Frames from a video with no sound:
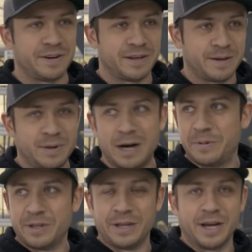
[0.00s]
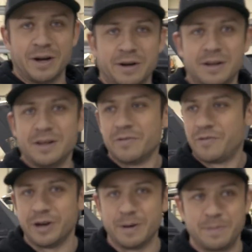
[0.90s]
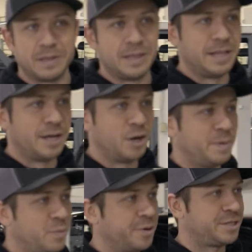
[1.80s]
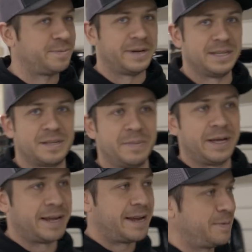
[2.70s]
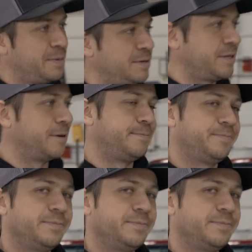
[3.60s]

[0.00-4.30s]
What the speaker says: up in the air and free up a little bit more space and make it happen. So